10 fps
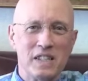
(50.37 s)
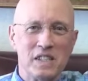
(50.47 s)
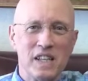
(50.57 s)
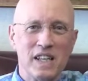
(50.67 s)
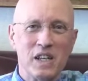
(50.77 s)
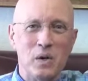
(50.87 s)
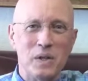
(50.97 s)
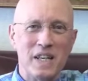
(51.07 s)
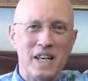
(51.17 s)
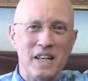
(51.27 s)
I still like
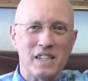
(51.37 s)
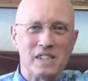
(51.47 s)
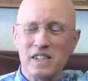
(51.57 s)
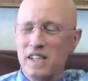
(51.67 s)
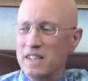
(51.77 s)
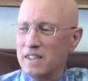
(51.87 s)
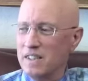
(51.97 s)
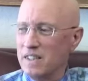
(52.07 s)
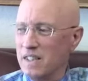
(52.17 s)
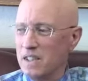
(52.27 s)
going out. I still like
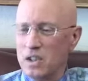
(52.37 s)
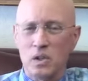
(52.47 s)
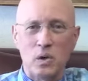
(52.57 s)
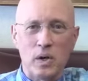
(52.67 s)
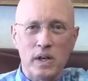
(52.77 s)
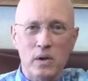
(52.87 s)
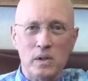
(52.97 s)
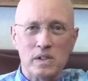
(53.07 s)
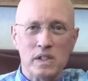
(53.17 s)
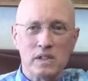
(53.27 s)
the glory
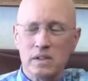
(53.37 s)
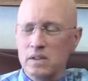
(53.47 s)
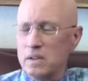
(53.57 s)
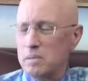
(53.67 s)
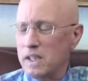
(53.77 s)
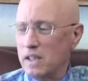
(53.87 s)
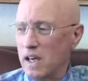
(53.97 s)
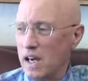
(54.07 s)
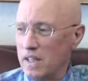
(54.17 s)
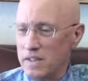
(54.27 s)
holes. I said, oh my
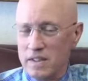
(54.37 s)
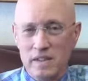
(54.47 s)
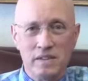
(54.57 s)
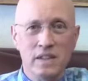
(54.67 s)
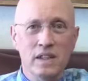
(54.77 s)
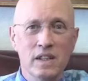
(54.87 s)
God, you know.